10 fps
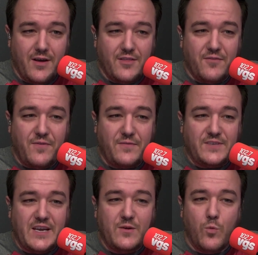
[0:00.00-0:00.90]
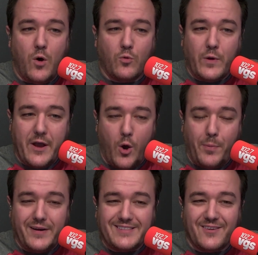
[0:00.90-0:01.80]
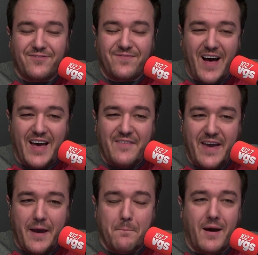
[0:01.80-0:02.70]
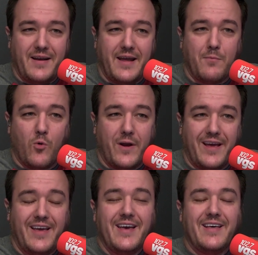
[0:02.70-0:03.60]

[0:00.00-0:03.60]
The 15 won't reopen until 5 a.m. Monday morning.